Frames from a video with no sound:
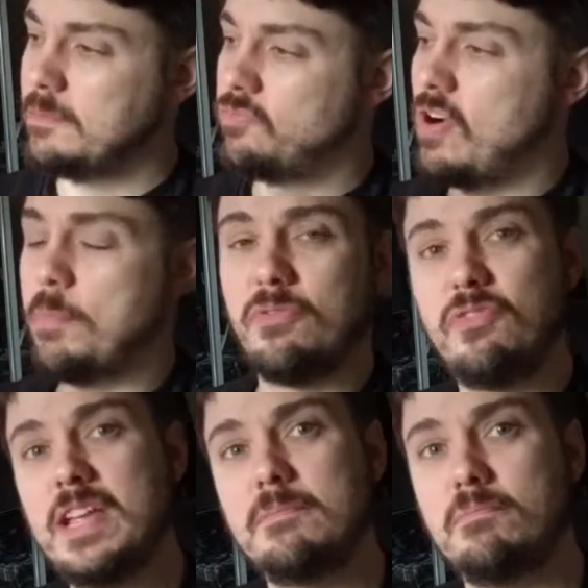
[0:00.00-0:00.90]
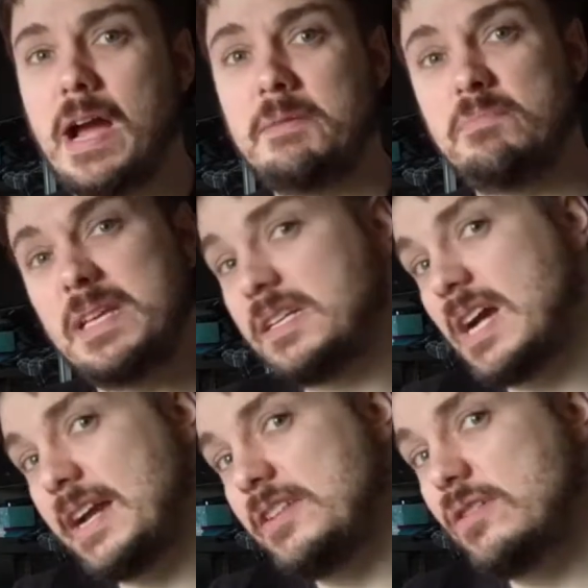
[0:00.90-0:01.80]
Rubber feet might be
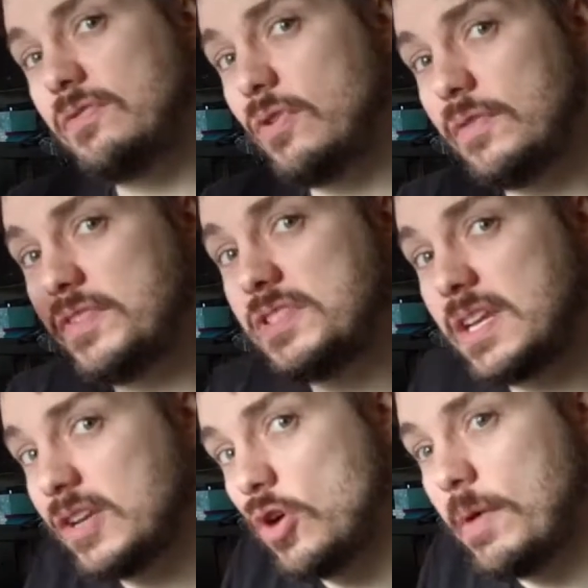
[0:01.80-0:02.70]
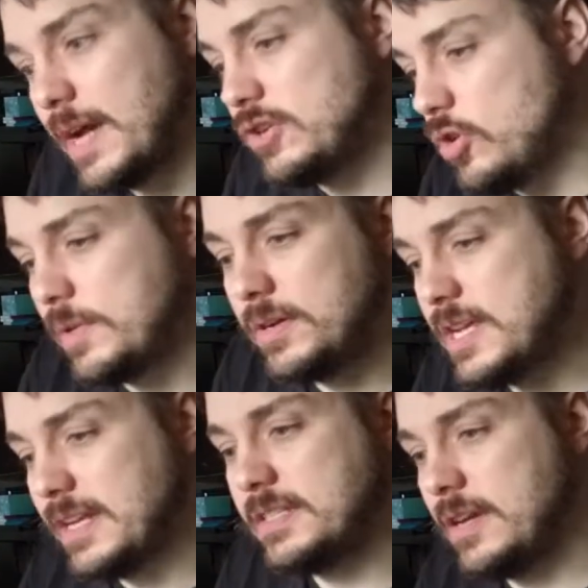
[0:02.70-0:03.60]
kind of useful if this is going to go behind your home
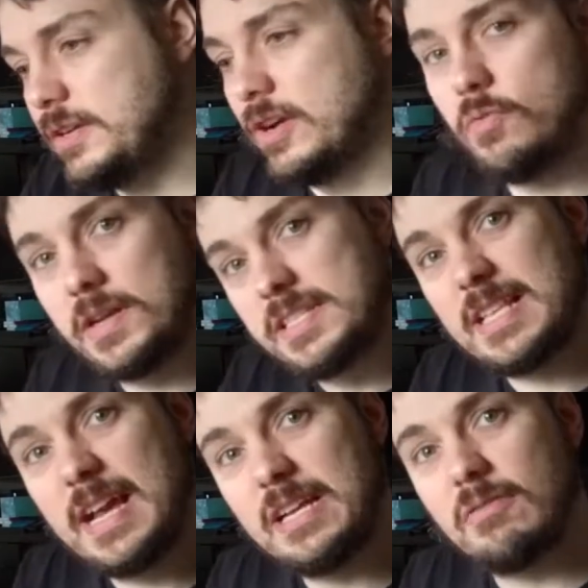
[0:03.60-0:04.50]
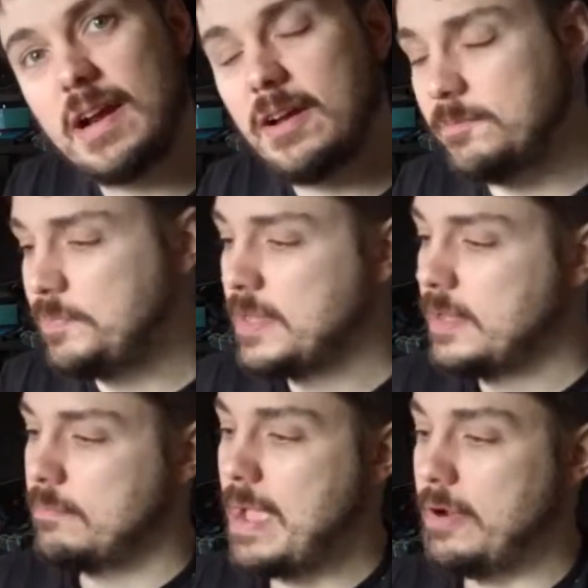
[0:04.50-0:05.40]
entertainment center. You don't want it sliding around.
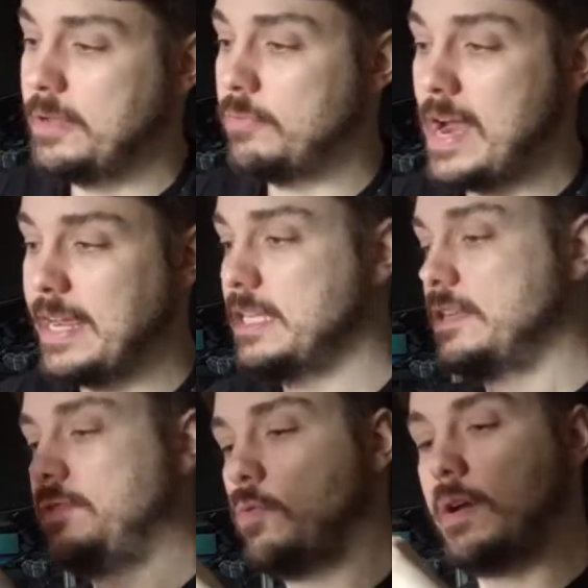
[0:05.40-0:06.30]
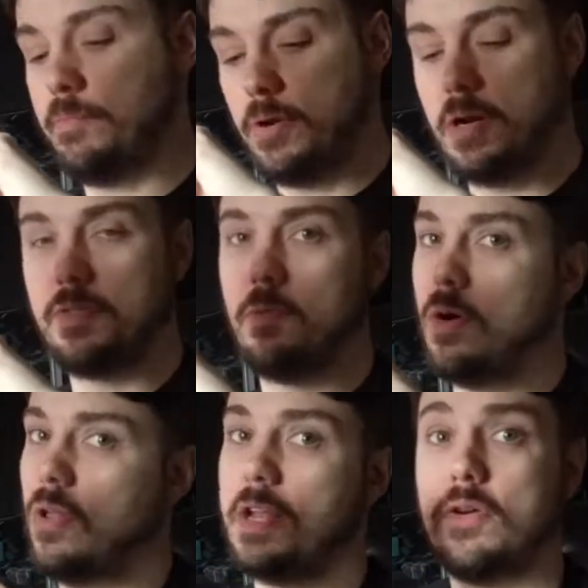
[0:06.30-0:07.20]
Mounting brackets, if you want to put it on the
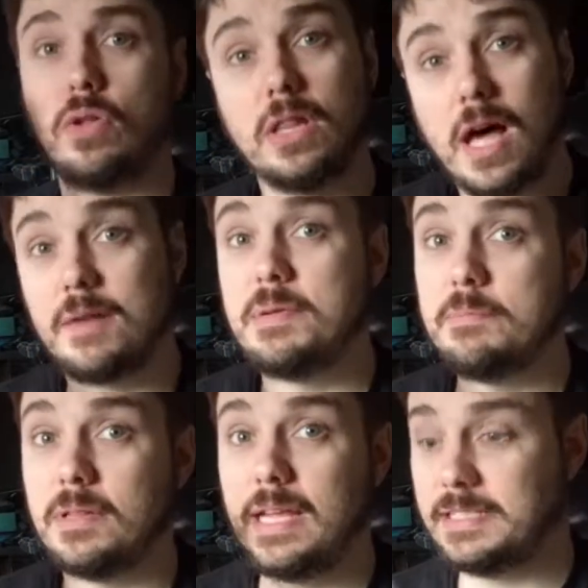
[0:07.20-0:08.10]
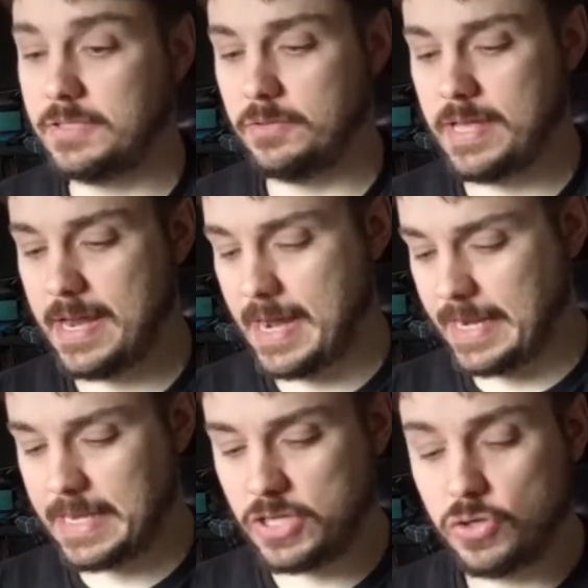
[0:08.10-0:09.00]
wall. I know a lot of people like to do that.
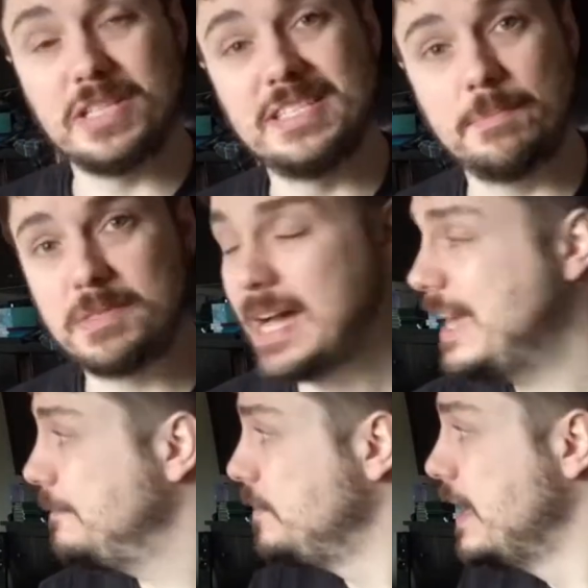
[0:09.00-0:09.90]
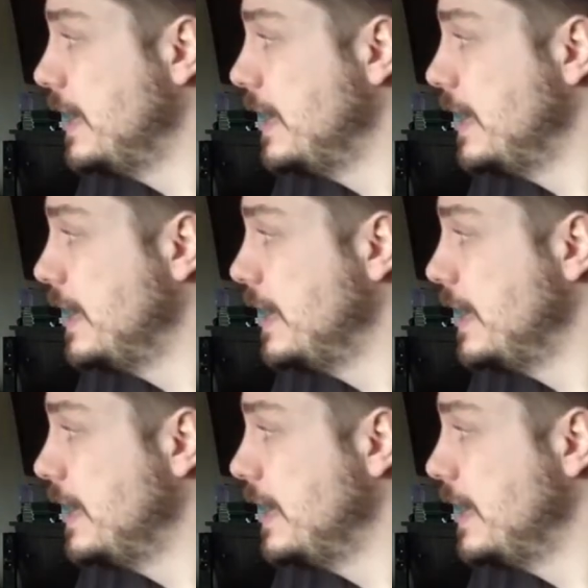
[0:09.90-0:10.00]
I guess you could zip tie it.